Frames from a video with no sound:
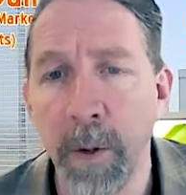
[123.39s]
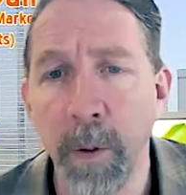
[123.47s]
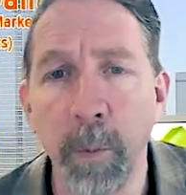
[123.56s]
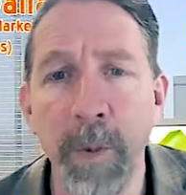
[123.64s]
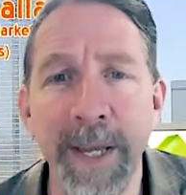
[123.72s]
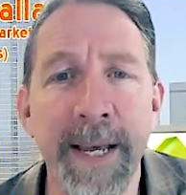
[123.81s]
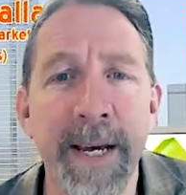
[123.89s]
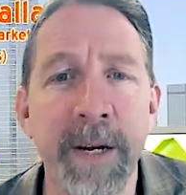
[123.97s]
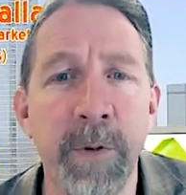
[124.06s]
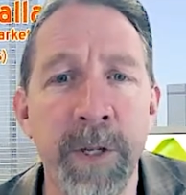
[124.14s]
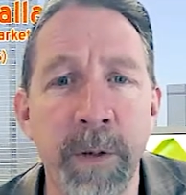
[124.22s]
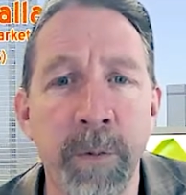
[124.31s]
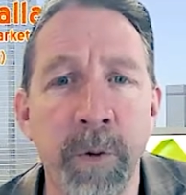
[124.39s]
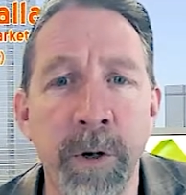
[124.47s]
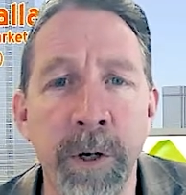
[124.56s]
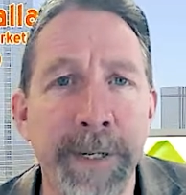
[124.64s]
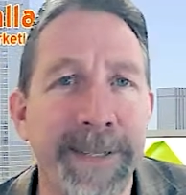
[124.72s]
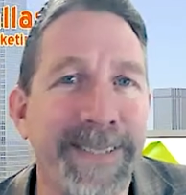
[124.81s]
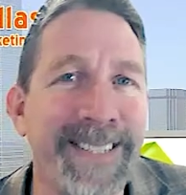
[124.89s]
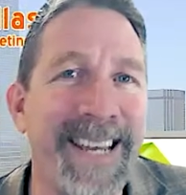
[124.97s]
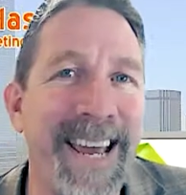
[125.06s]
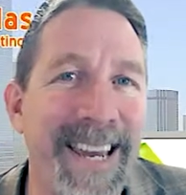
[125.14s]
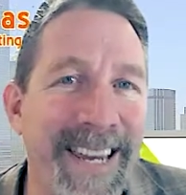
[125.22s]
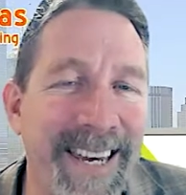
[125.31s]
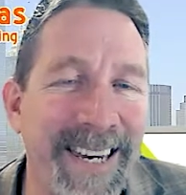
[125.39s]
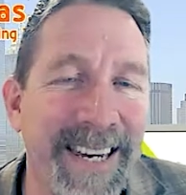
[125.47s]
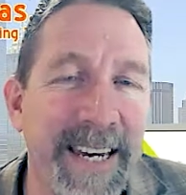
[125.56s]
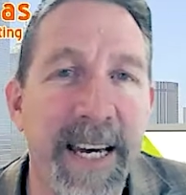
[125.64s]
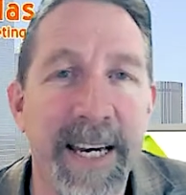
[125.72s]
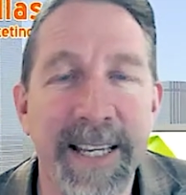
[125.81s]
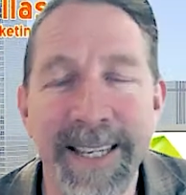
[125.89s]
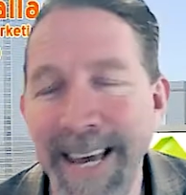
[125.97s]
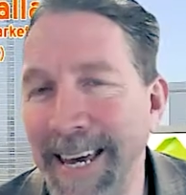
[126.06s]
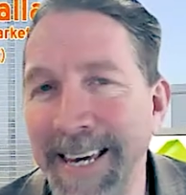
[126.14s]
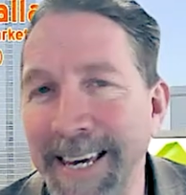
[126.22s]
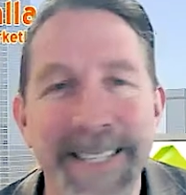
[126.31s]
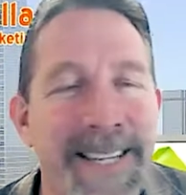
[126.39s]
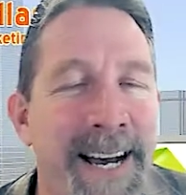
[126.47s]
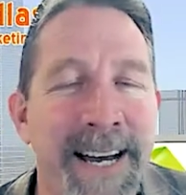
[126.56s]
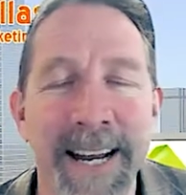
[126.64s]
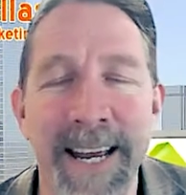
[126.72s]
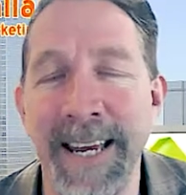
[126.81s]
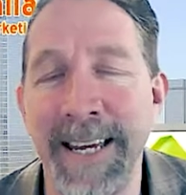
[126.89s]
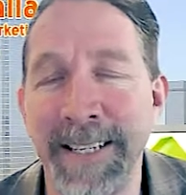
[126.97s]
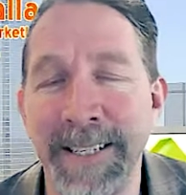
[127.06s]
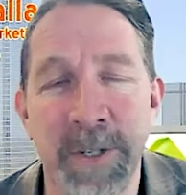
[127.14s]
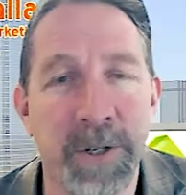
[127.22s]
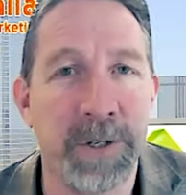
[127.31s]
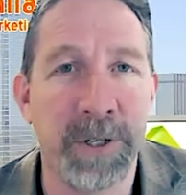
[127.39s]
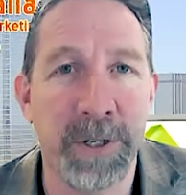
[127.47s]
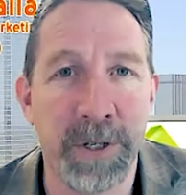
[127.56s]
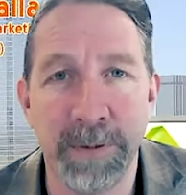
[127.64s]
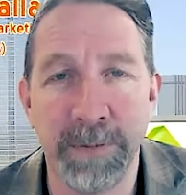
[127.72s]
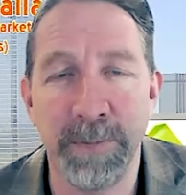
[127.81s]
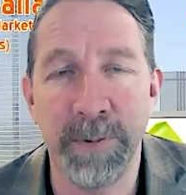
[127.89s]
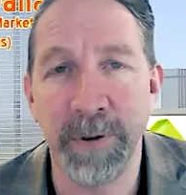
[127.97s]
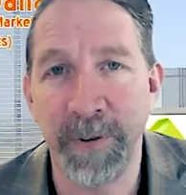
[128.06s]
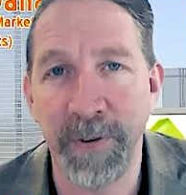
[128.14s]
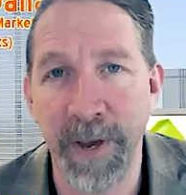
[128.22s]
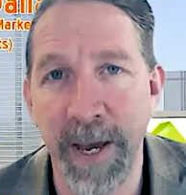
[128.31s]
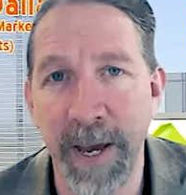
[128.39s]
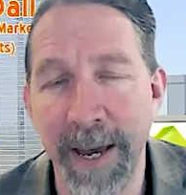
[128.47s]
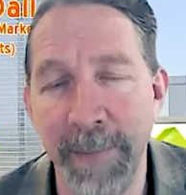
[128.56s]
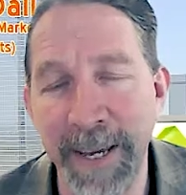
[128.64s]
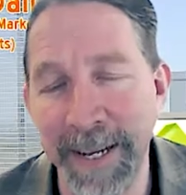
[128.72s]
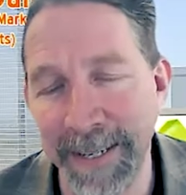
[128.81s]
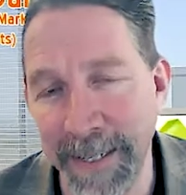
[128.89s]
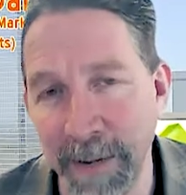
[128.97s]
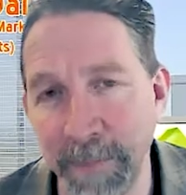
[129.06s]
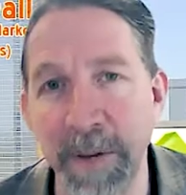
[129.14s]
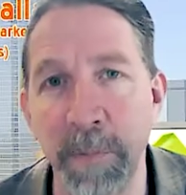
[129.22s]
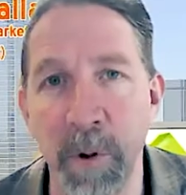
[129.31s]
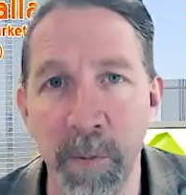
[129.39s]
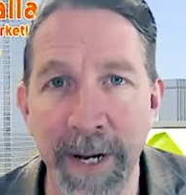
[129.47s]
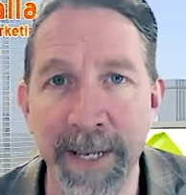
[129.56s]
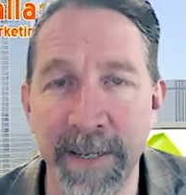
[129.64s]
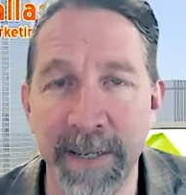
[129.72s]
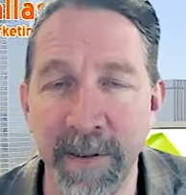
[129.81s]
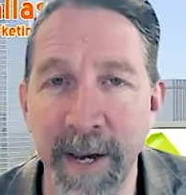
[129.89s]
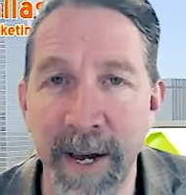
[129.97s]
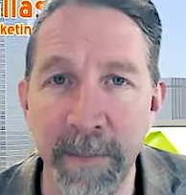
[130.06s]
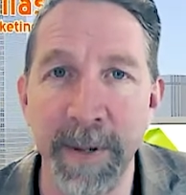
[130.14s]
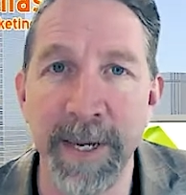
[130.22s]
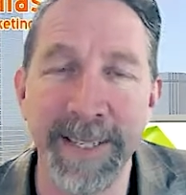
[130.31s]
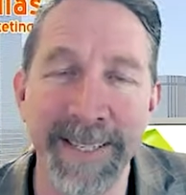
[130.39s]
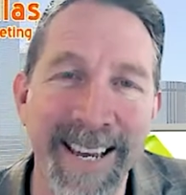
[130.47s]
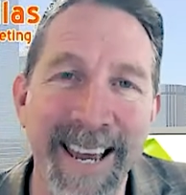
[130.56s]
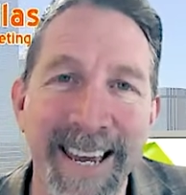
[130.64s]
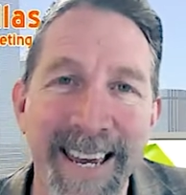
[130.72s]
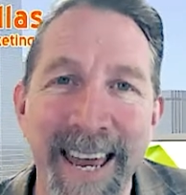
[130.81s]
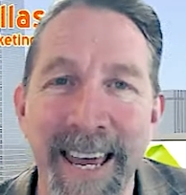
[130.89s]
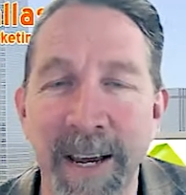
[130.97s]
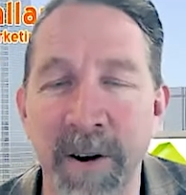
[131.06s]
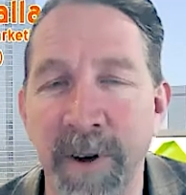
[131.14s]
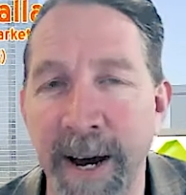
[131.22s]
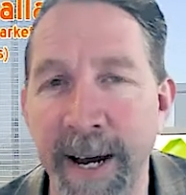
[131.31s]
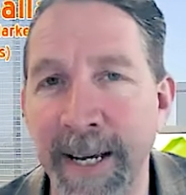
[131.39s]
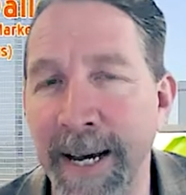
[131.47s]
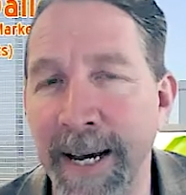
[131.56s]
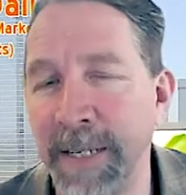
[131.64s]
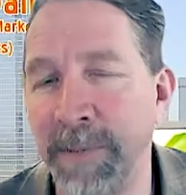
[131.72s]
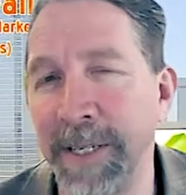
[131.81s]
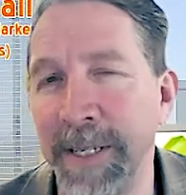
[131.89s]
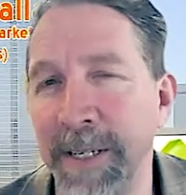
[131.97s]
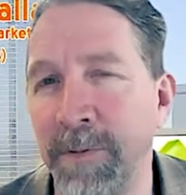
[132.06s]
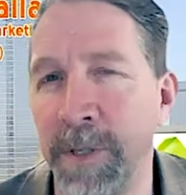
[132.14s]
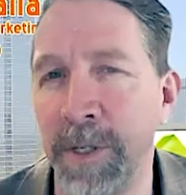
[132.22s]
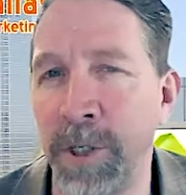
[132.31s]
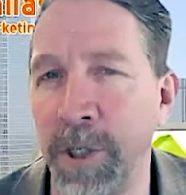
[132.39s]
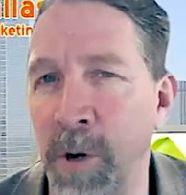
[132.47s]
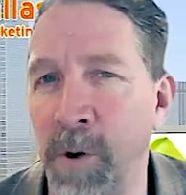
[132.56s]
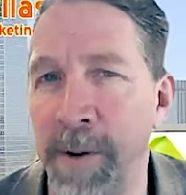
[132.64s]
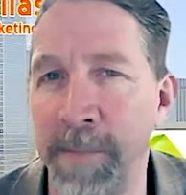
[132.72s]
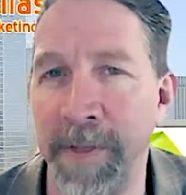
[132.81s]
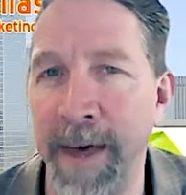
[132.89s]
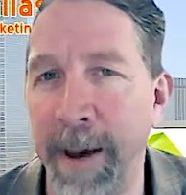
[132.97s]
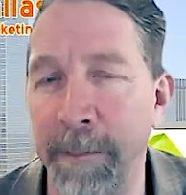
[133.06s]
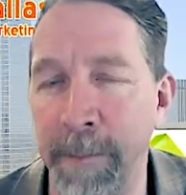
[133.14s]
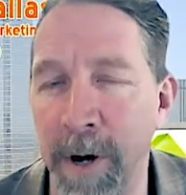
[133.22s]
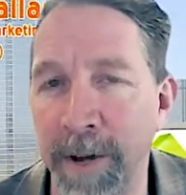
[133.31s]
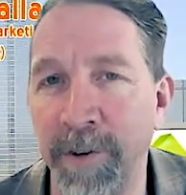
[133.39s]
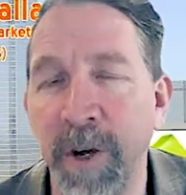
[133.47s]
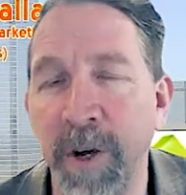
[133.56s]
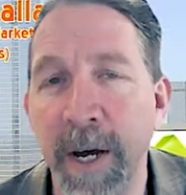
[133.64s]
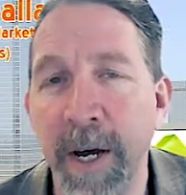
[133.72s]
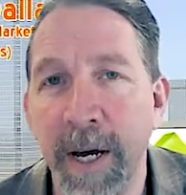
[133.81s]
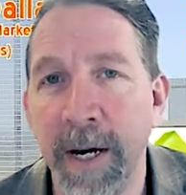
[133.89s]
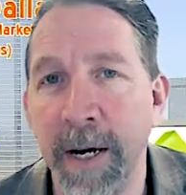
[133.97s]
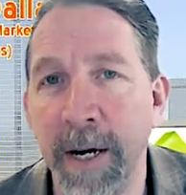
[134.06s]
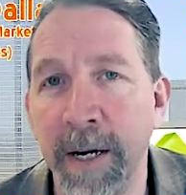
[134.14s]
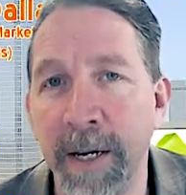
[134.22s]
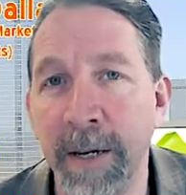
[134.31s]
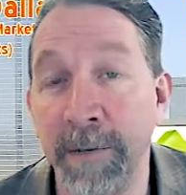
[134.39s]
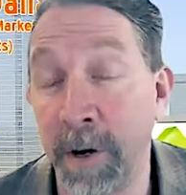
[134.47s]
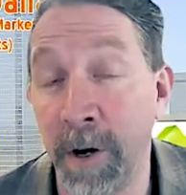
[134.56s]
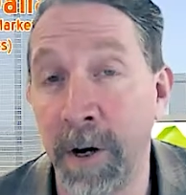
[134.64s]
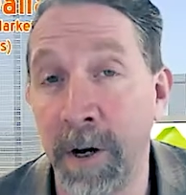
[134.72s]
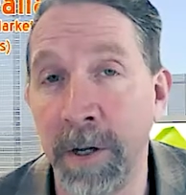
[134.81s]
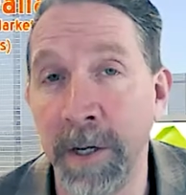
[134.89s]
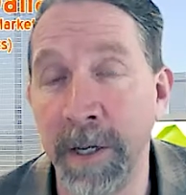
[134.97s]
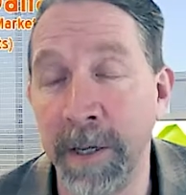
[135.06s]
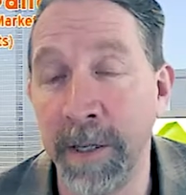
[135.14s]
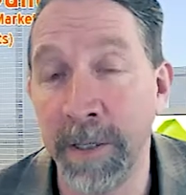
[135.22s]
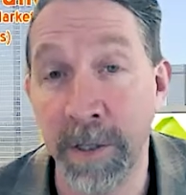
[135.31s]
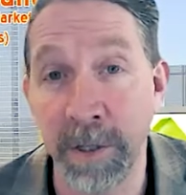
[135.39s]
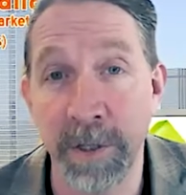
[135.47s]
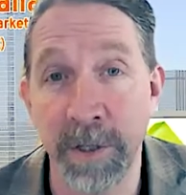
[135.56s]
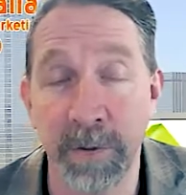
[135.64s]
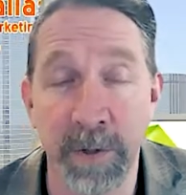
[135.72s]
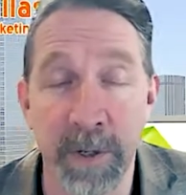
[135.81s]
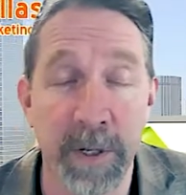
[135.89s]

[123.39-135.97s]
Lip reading: We led with the word take. Take is not a search term per se. I mean, some people might type in take a karate class, but it didn't really show up that much, if at all, in the search